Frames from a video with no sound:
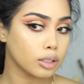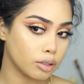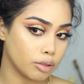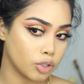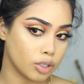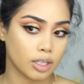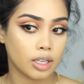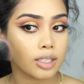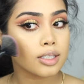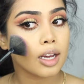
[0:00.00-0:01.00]
So it's just
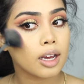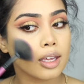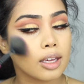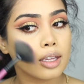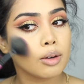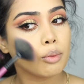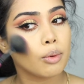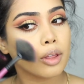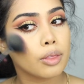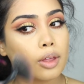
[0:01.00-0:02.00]
gonna tie in
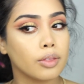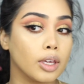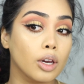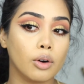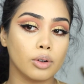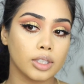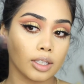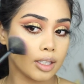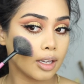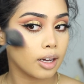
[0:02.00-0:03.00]
with the gold
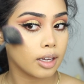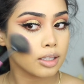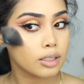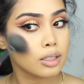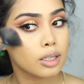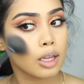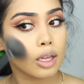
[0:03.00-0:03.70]
on the eyes.